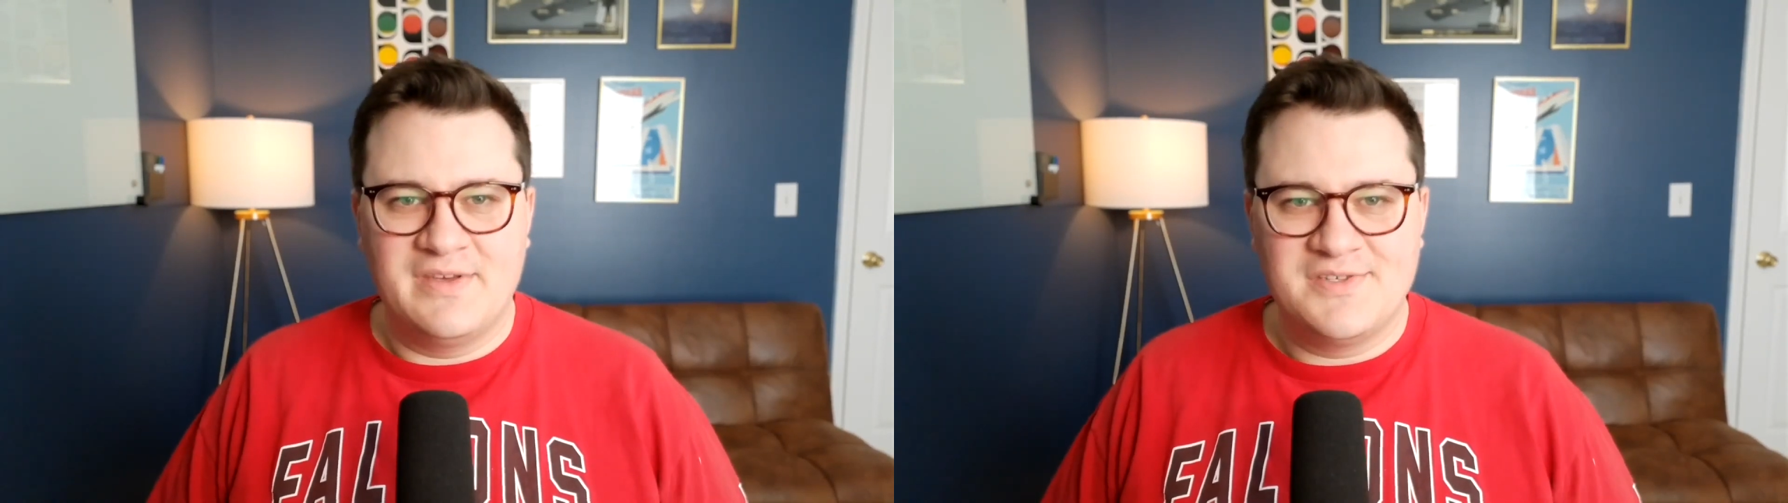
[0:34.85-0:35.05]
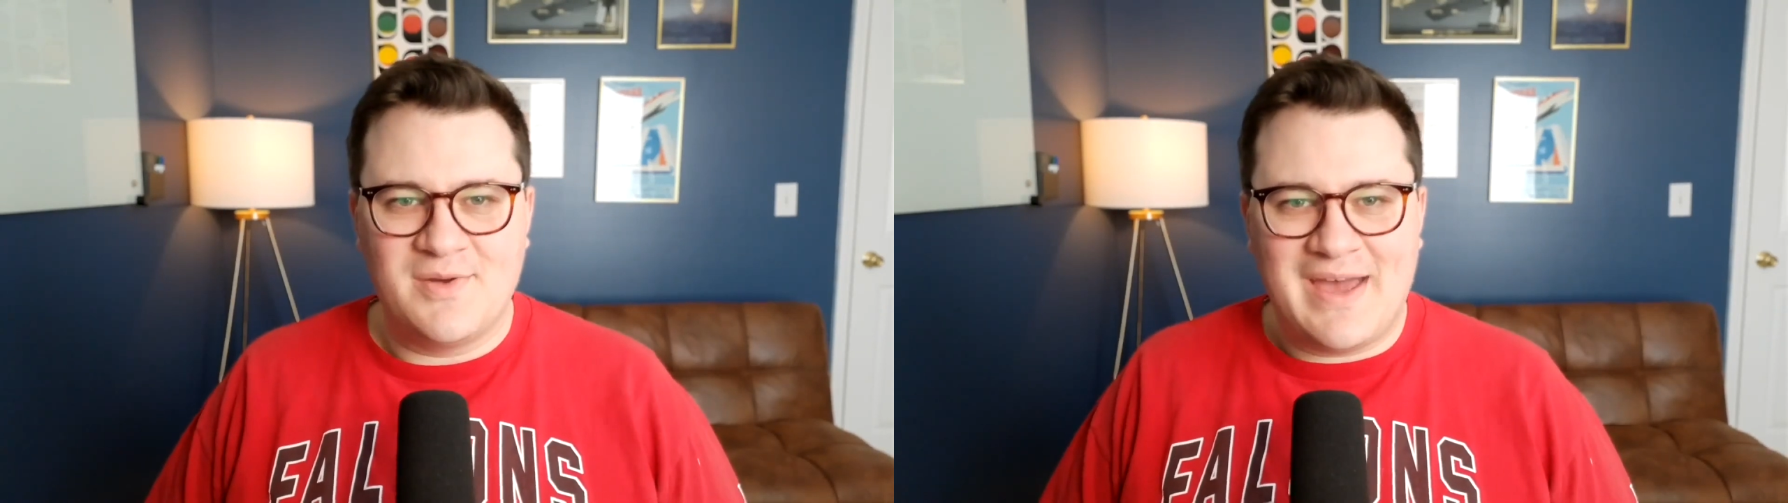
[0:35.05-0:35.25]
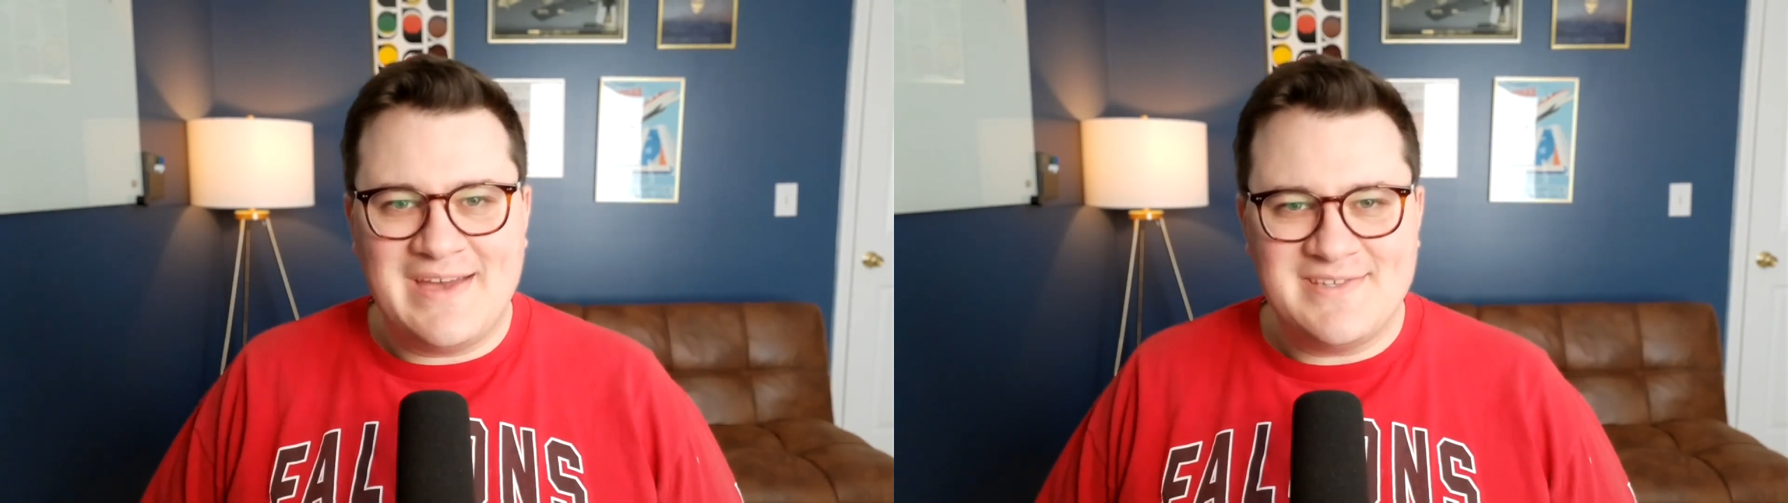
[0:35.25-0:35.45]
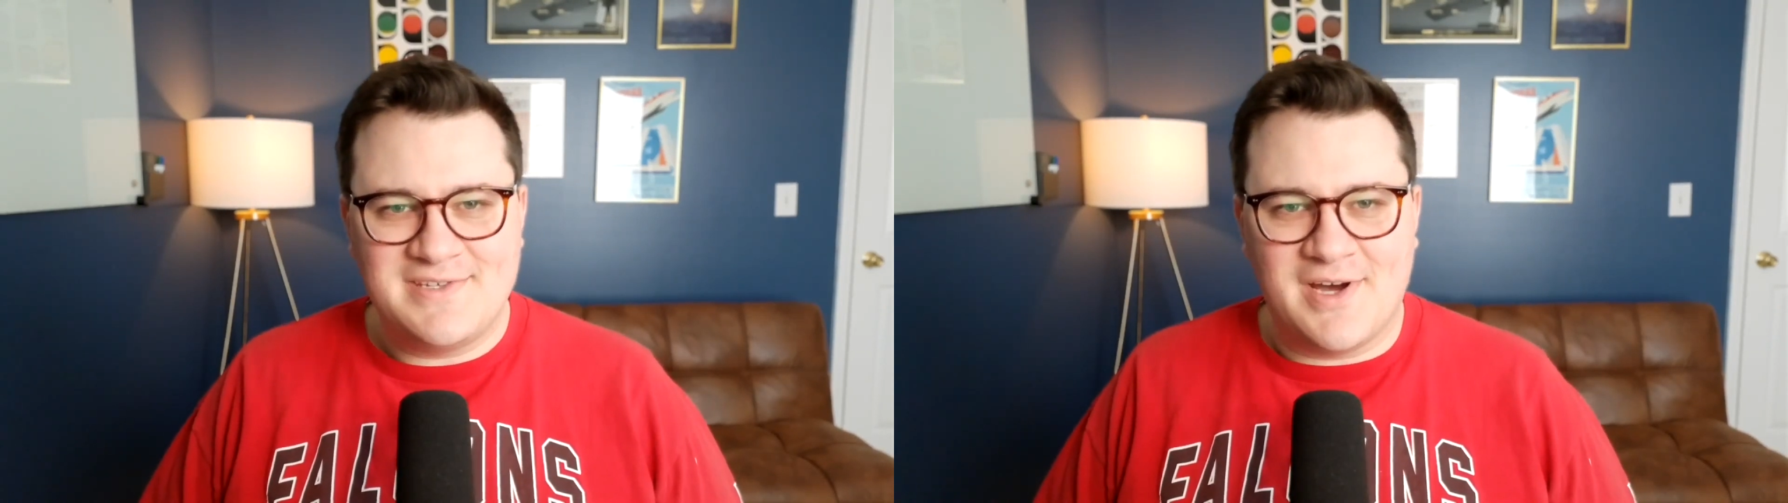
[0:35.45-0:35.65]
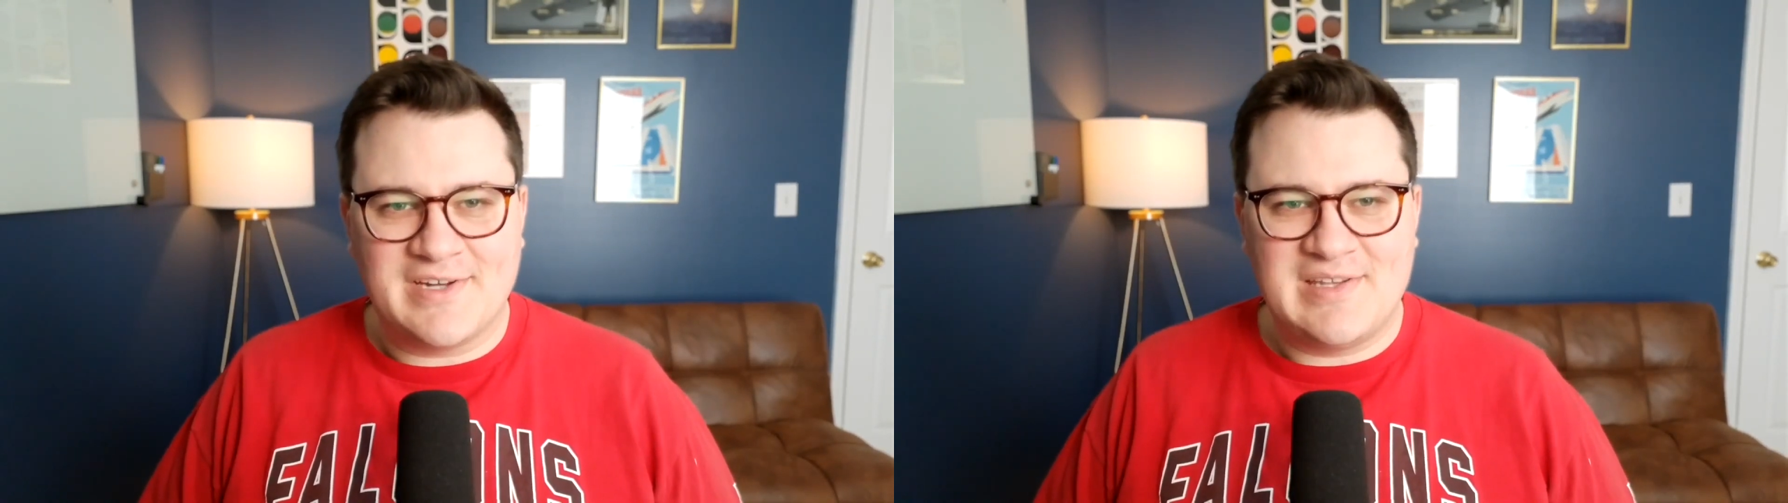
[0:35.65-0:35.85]
So as I
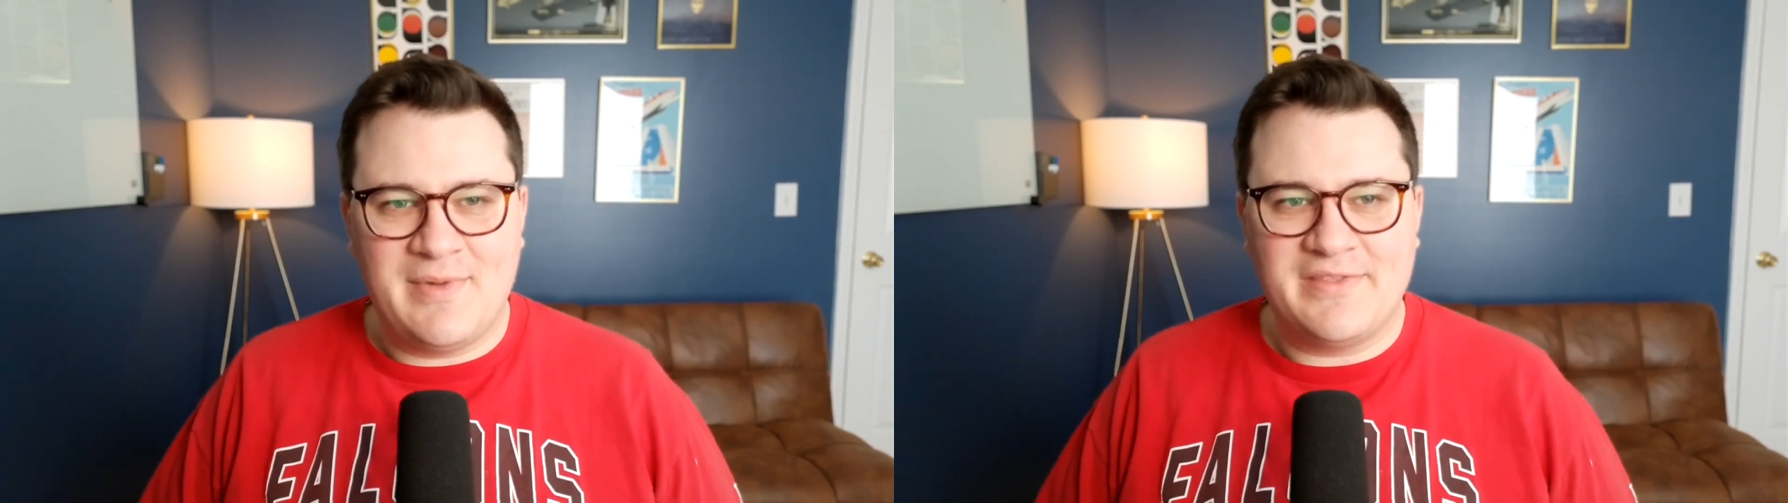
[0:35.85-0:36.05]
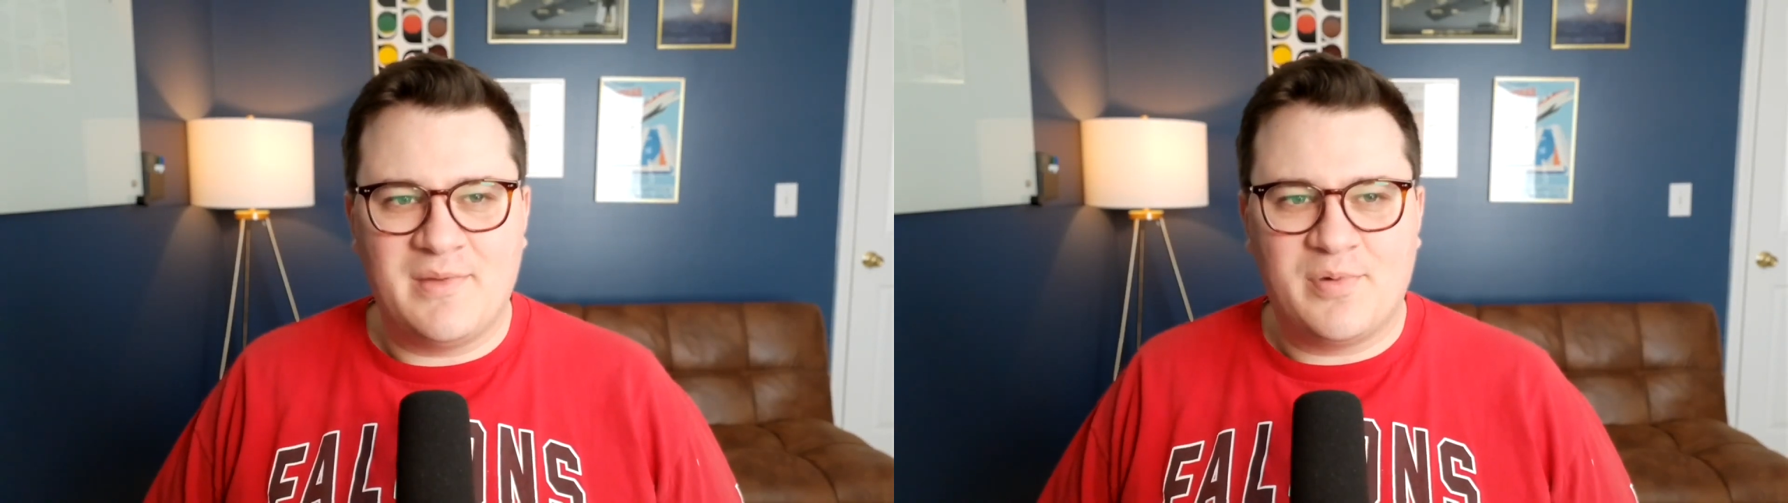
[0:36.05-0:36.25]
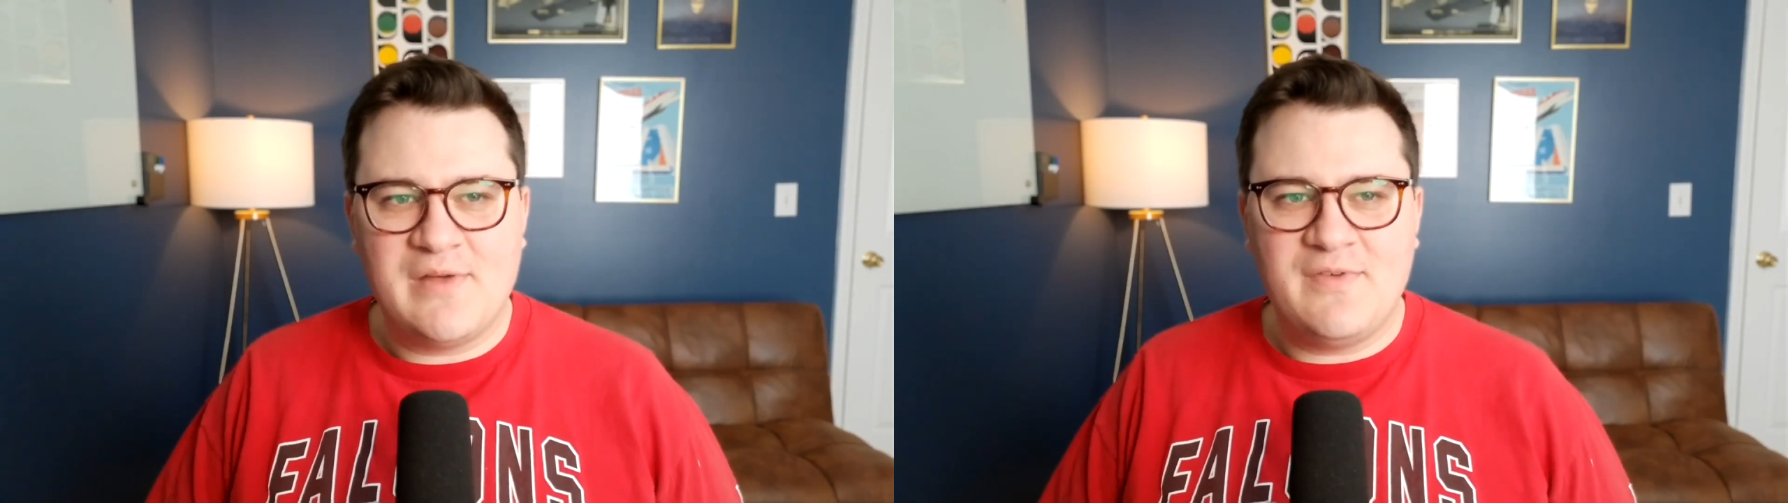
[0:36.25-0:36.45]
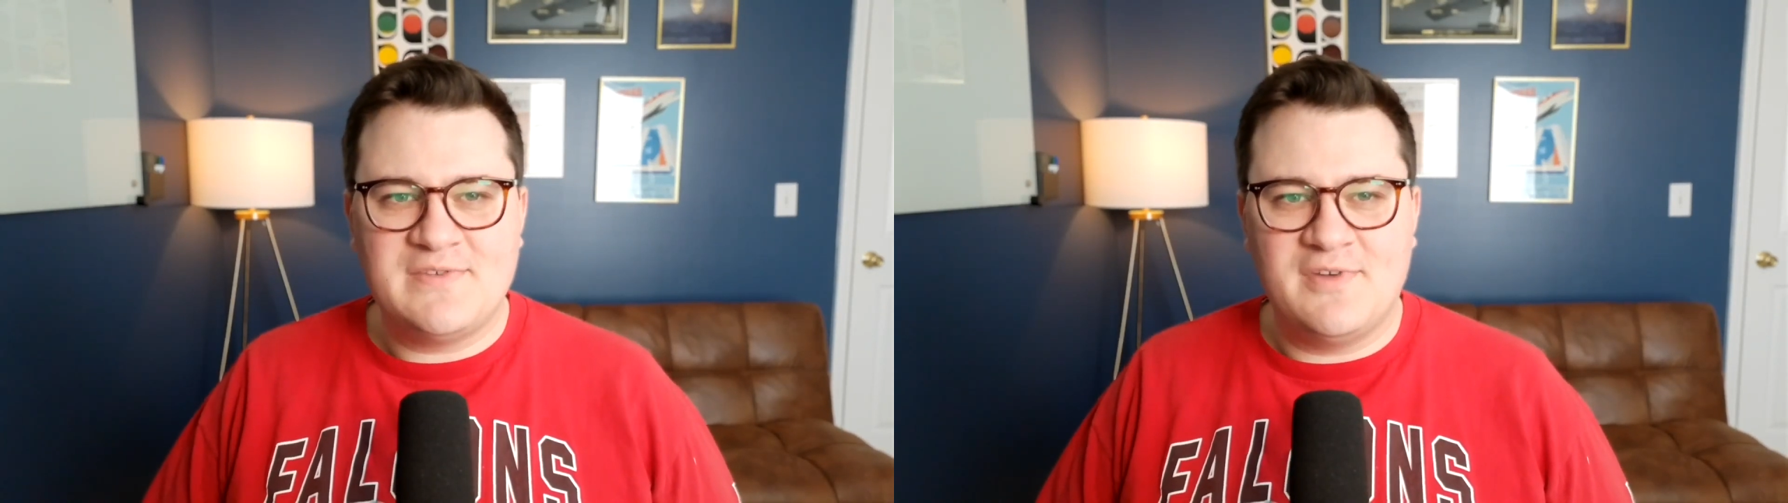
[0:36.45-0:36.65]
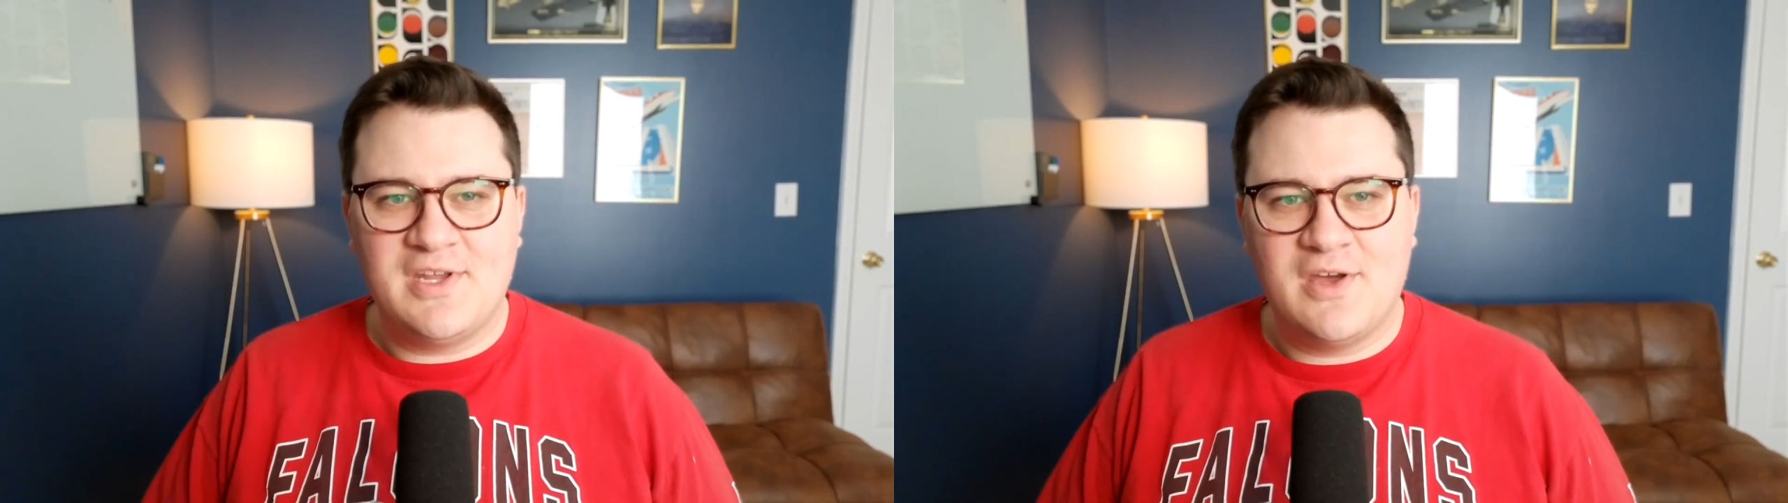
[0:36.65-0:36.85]
talked about in the
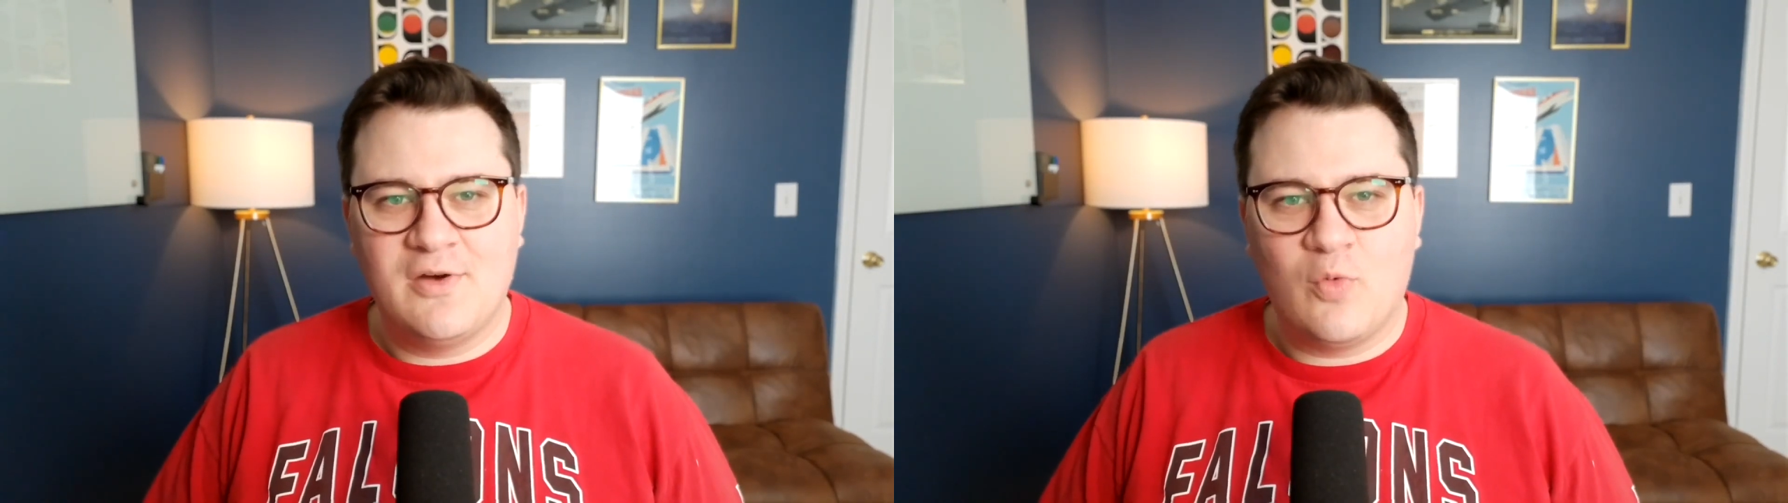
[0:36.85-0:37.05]
previous video,